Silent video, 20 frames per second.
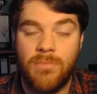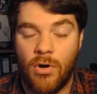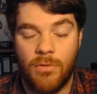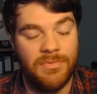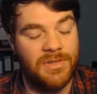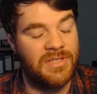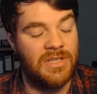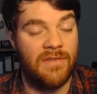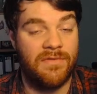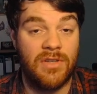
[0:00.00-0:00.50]
Porum
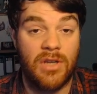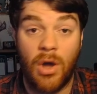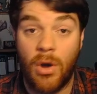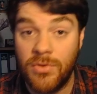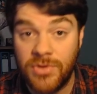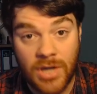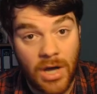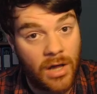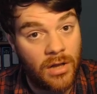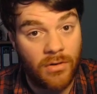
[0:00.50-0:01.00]
doesn't have to go
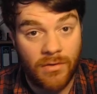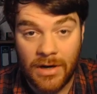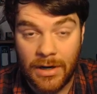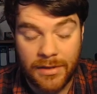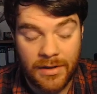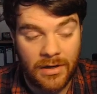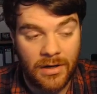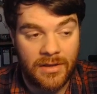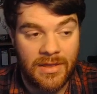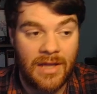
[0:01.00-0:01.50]
dull or
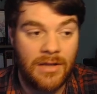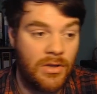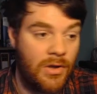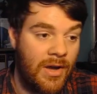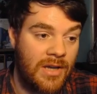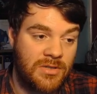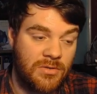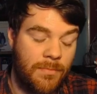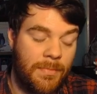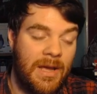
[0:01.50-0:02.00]
anything like that, no
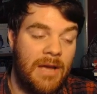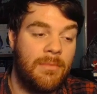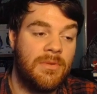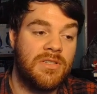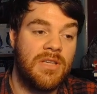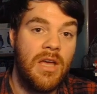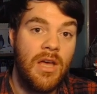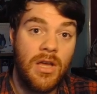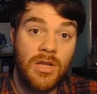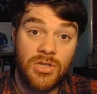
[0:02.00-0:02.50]
extra
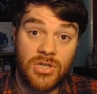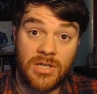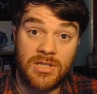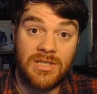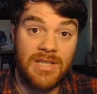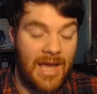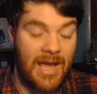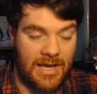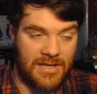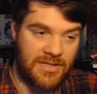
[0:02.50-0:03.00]
payments,
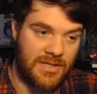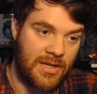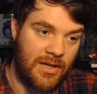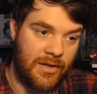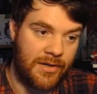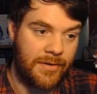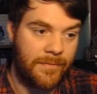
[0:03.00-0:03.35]
just the S card.